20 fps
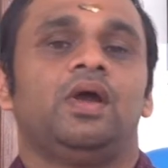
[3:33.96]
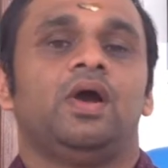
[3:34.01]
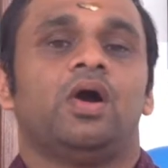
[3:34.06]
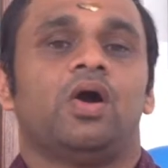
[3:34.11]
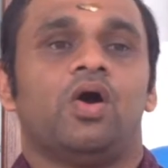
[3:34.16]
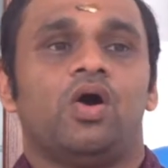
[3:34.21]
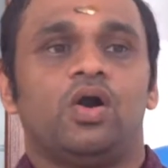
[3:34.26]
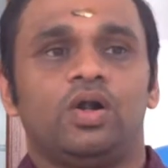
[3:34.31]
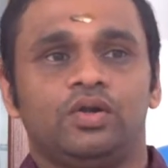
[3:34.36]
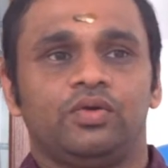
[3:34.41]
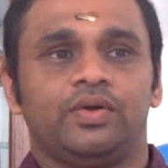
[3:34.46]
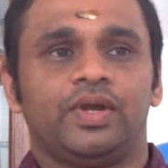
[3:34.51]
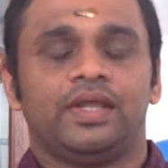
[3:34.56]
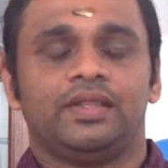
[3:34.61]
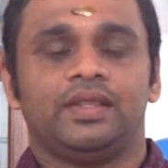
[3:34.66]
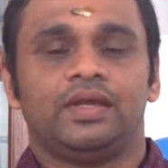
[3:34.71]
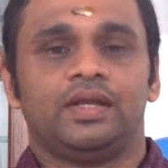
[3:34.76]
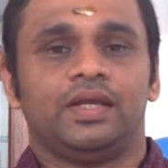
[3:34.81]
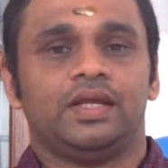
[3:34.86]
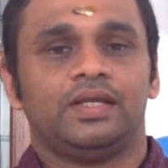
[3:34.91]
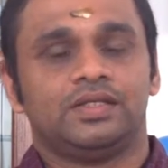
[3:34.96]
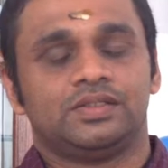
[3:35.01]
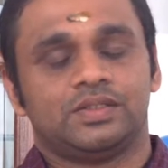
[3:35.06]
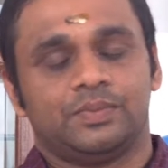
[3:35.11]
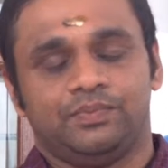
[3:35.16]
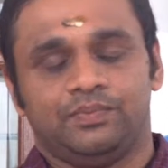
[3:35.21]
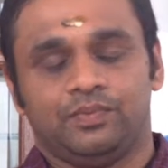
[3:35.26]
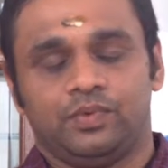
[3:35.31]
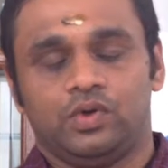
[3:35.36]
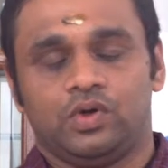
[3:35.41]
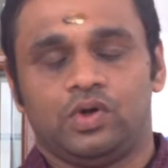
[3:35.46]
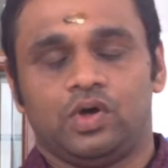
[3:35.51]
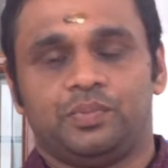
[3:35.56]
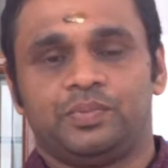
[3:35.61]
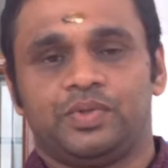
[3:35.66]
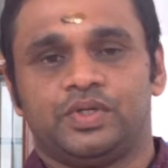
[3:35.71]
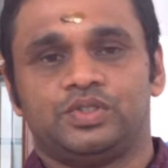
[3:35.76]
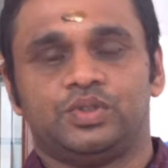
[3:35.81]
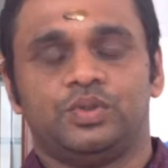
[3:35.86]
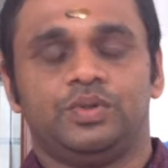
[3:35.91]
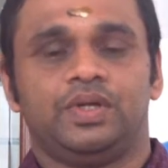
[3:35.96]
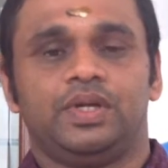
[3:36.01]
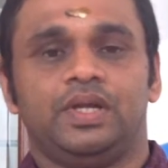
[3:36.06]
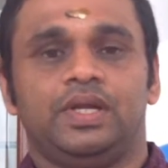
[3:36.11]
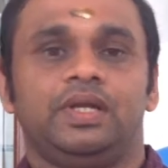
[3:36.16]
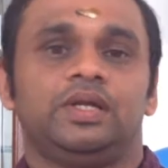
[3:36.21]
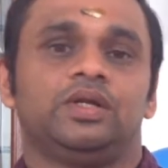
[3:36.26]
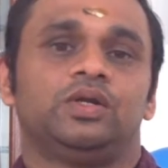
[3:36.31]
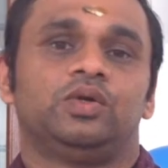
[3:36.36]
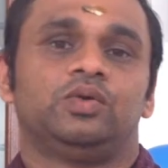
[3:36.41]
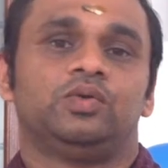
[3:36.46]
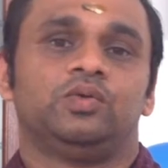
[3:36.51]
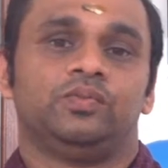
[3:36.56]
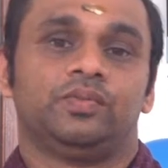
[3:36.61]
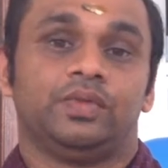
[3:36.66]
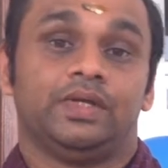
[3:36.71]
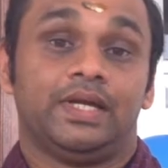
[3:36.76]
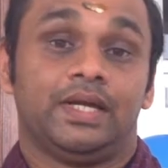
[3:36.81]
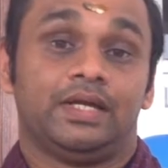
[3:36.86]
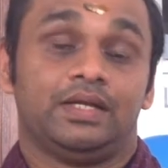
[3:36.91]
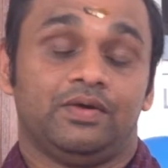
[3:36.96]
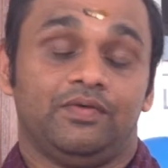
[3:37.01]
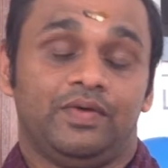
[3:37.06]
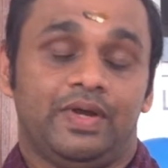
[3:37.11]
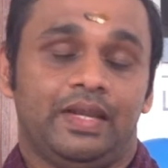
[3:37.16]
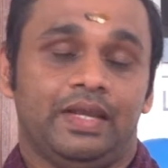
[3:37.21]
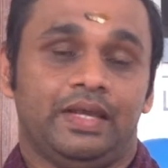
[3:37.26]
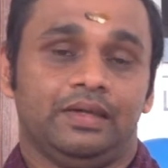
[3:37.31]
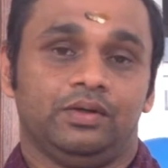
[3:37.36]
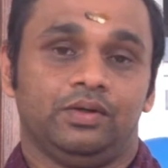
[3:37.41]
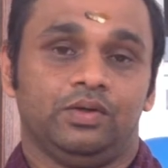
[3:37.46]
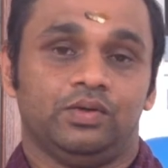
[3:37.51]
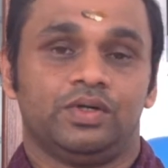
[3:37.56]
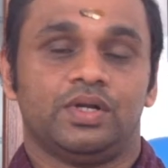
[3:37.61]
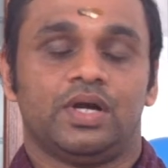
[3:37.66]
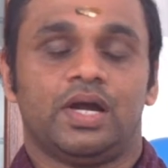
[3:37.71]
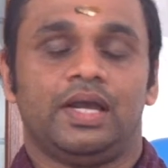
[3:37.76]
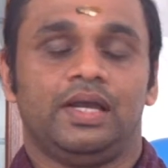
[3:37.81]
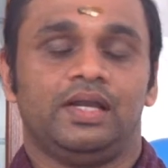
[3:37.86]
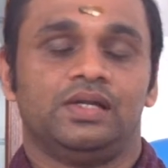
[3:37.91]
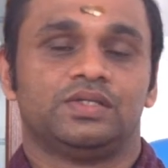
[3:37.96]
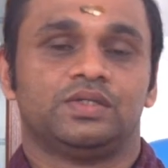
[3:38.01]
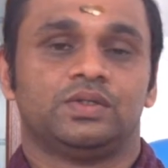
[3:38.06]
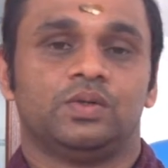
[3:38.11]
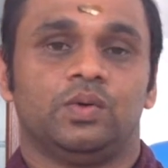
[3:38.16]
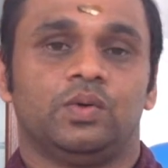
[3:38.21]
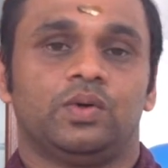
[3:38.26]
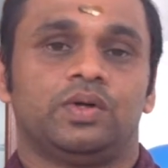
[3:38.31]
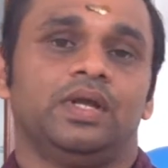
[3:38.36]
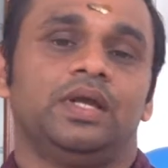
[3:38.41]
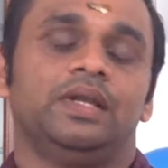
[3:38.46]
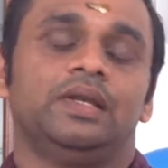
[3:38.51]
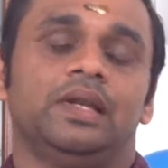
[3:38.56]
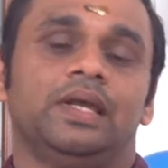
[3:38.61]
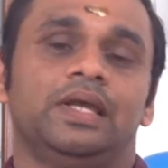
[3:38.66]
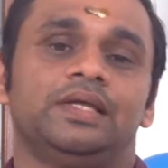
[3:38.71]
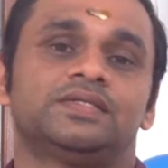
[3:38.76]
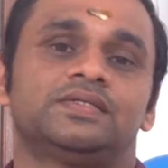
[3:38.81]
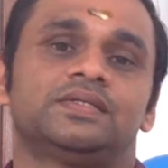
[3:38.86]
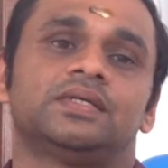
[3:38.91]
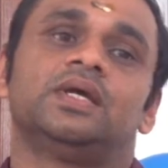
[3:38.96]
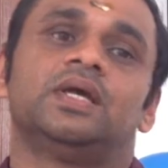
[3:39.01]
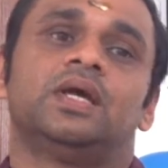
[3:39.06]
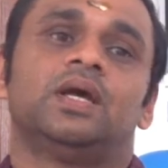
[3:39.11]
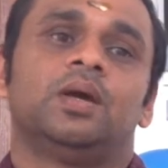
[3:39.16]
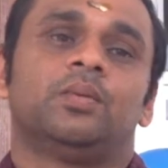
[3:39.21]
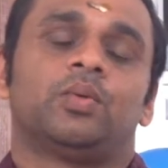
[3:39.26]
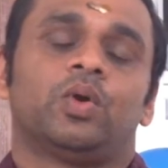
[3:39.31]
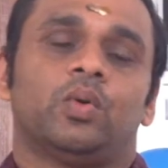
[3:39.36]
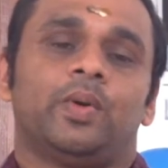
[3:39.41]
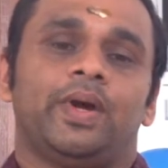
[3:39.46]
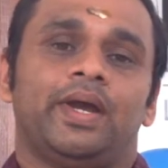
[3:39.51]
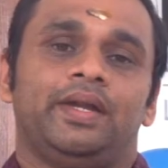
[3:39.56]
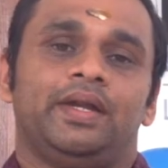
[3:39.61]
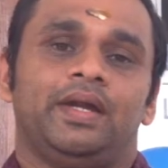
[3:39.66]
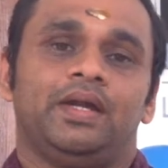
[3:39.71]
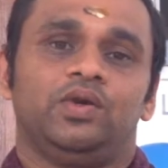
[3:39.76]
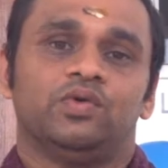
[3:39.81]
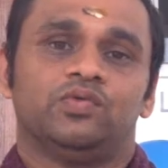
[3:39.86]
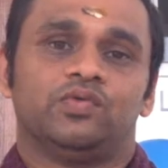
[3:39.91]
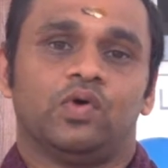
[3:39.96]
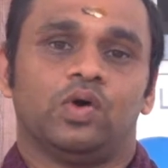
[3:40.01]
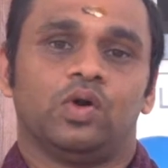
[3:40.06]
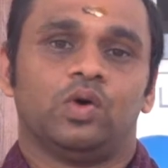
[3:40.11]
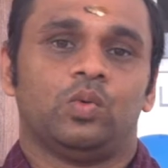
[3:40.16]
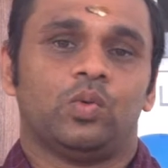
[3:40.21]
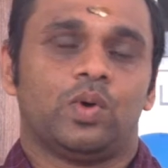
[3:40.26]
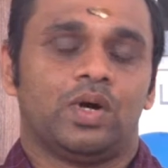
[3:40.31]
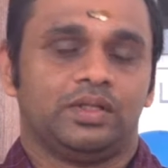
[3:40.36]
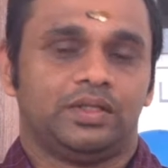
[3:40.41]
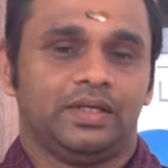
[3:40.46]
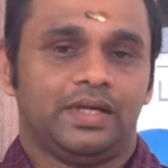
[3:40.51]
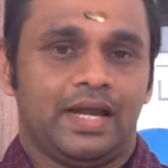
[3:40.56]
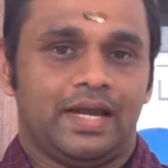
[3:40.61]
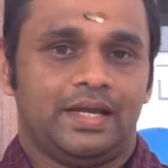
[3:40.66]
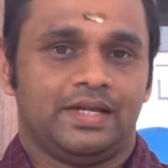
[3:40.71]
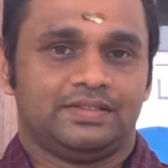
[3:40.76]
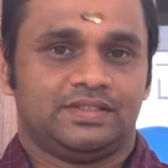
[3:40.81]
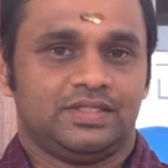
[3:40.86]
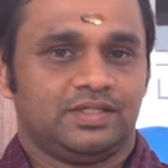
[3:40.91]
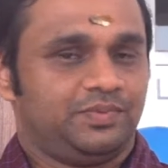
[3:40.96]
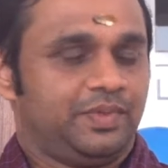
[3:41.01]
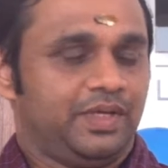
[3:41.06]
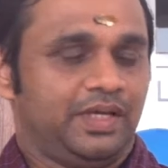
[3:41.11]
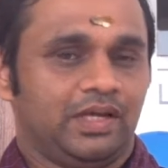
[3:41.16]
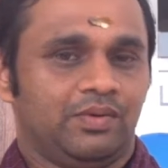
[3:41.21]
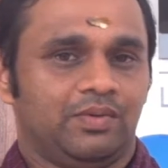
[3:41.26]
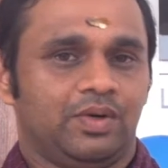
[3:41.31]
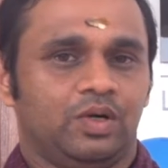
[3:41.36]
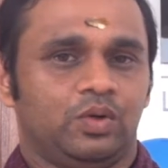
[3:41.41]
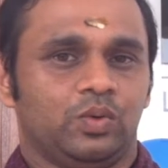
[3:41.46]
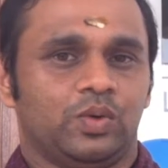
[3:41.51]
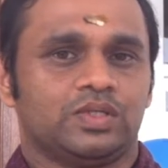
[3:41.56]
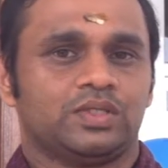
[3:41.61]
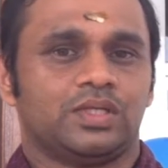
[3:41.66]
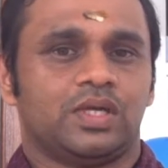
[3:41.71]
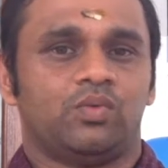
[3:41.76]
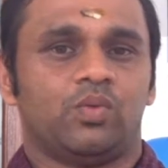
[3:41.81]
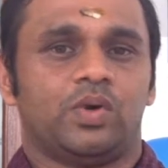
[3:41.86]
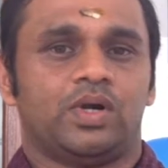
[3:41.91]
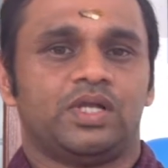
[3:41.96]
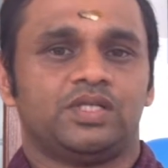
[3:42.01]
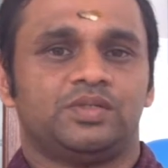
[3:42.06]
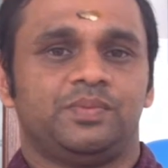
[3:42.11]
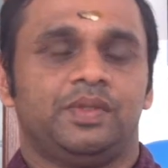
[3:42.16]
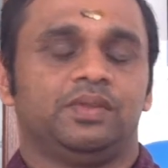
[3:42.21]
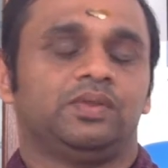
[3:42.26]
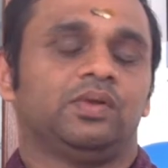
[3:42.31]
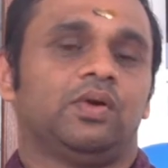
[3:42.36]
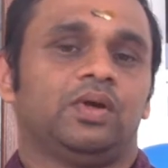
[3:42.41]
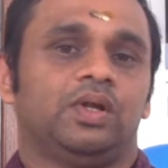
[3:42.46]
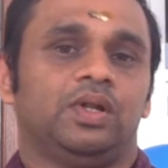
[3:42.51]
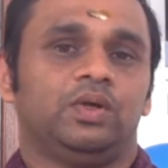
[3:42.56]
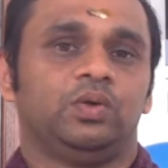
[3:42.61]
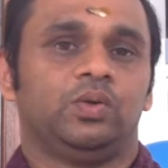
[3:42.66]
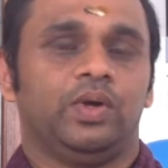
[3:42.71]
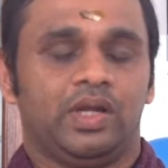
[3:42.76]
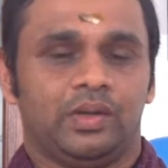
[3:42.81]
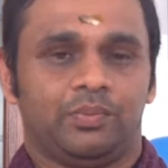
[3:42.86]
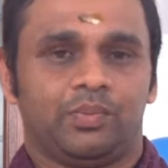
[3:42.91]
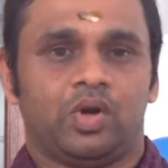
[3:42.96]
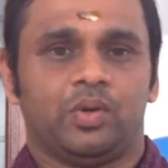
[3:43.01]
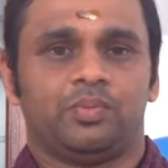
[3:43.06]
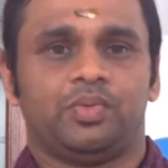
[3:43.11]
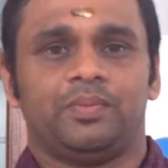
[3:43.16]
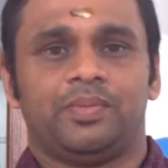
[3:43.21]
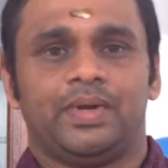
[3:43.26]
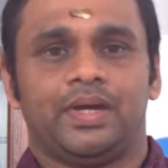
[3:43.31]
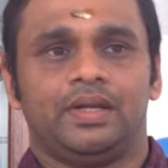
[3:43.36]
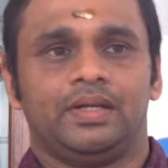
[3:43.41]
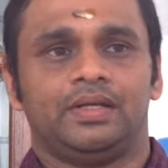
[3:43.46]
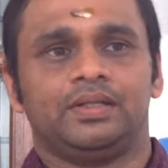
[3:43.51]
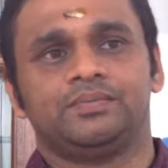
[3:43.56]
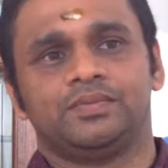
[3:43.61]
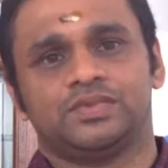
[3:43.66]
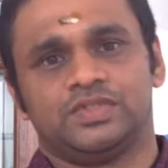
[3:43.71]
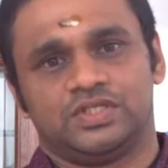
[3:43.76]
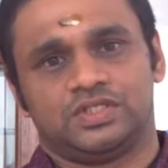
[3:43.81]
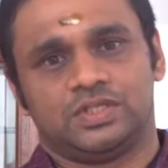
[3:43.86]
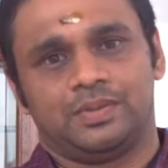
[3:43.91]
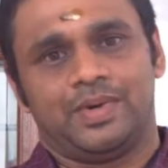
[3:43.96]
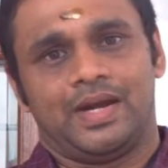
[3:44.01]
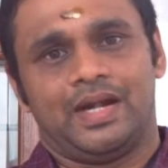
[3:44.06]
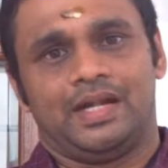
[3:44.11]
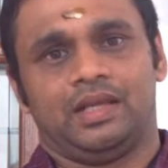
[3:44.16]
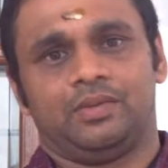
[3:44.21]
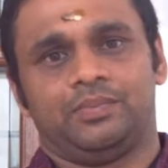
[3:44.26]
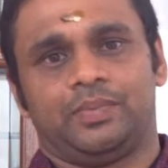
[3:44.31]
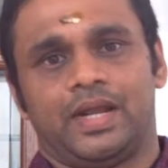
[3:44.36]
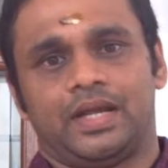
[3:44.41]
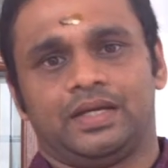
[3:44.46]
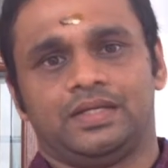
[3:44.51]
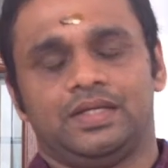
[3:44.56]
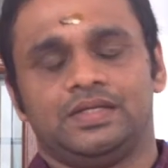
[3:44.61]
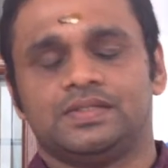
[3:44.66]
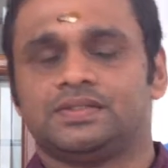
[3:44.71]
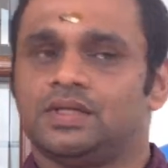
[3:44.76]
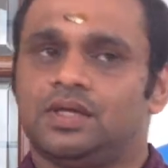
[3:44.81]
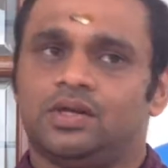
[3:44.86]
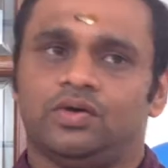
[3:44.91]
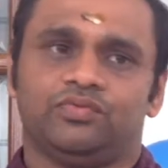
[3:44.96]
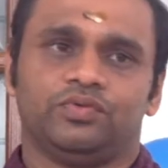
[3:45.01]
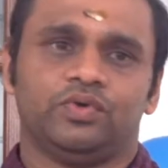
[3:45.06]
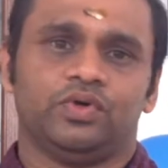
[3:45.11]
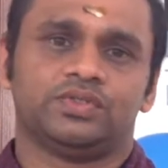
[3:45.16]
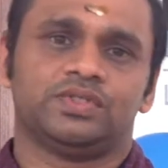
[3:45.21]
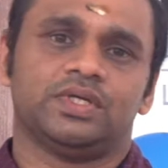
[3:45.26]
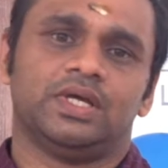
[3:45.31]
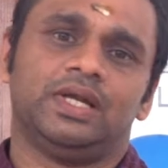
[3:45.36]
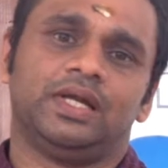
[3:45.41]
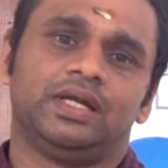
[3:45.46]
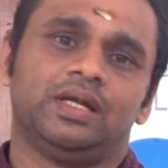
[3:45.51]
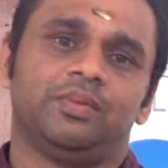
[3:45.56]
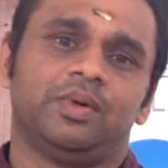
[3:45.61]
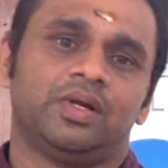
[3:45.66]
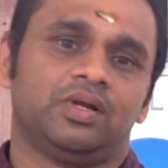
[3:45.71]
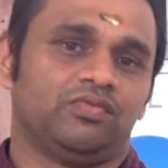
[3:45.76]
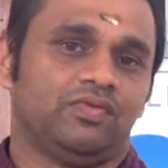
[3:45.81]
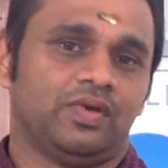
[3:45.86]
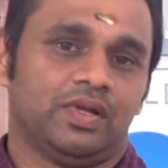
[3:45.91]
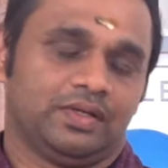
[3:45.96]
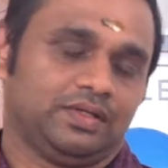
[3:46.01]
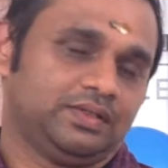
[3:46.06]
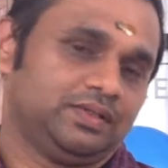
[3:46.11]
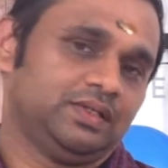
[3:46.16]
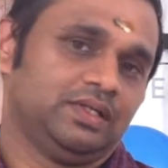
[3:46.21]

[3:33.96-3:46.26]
Altogether, it is a good opportunity to get a very good IELTS score in Leedz, provided you follow what the guidance has been given to us and what has been taught to you in a proper manner, systematic practice, and of course a little bit of luck.